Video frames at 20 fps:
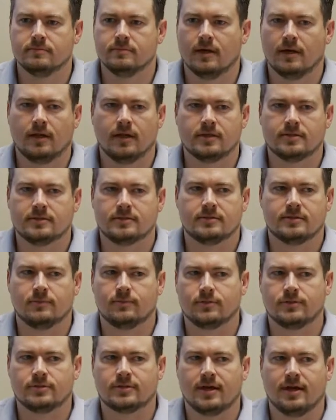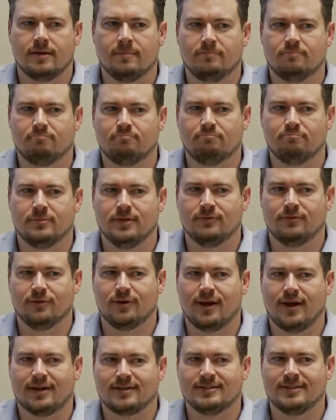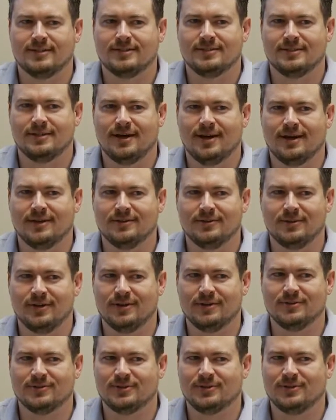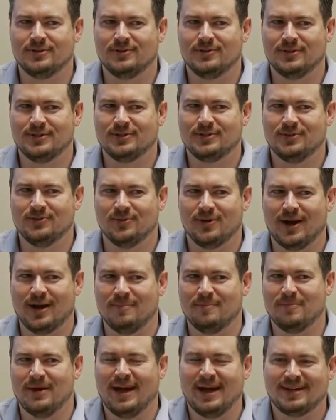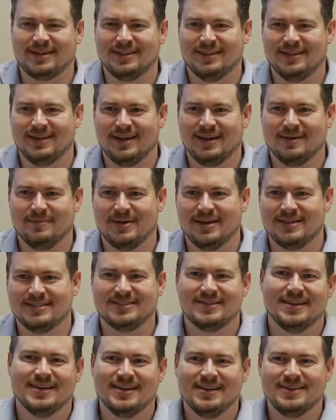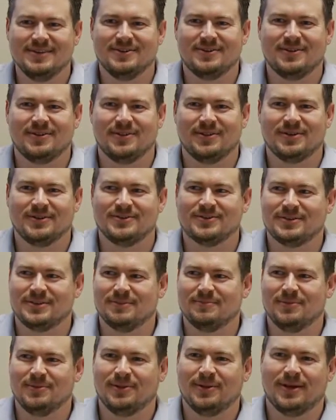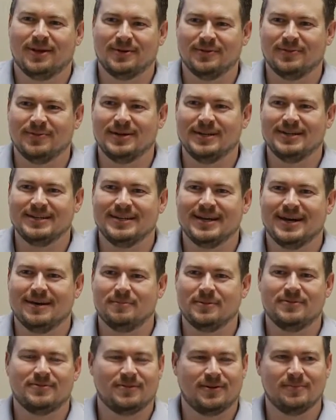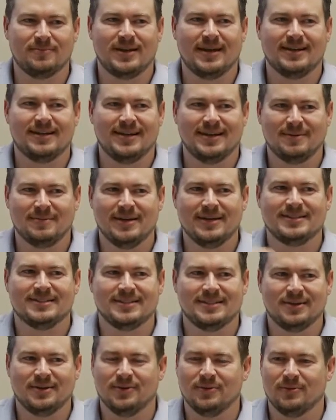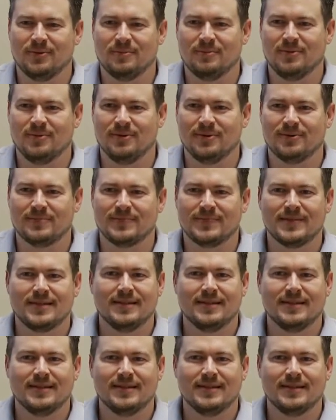unless someone's got different access than I do, they usually don't let you write back to the database. You can only usually pull like a read copy from that database into your report.